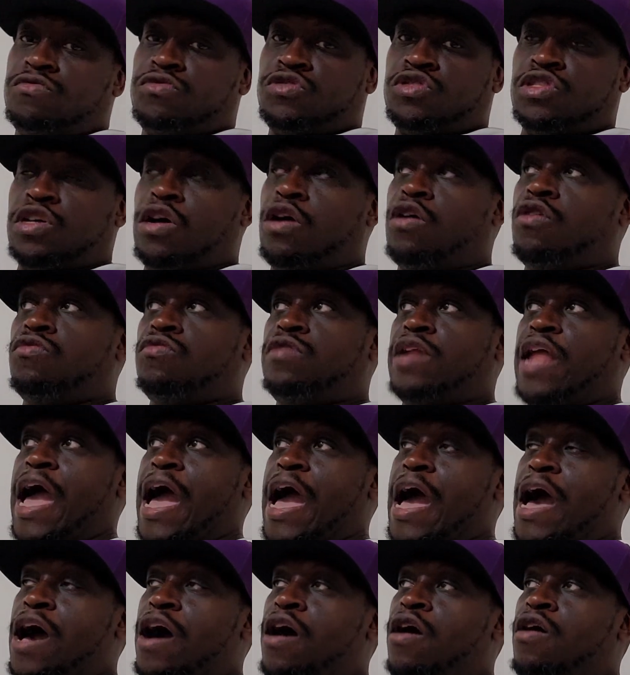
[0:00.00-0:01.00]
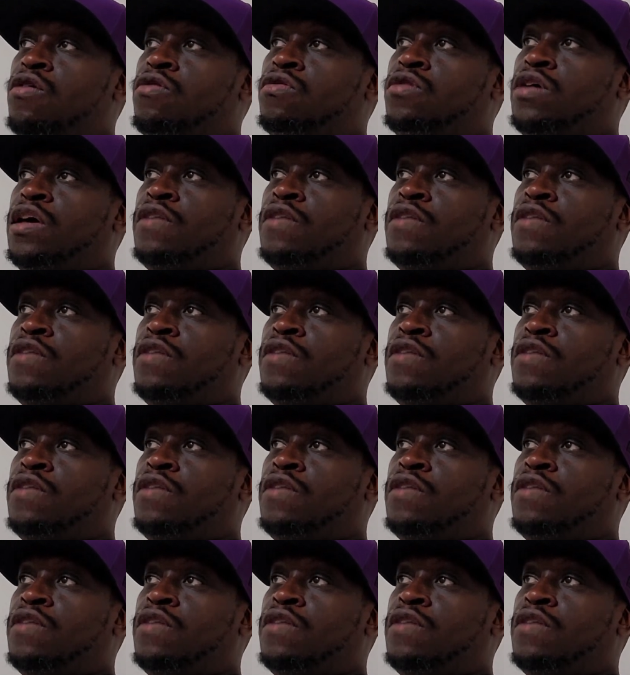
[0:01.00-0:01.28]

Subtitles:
So now,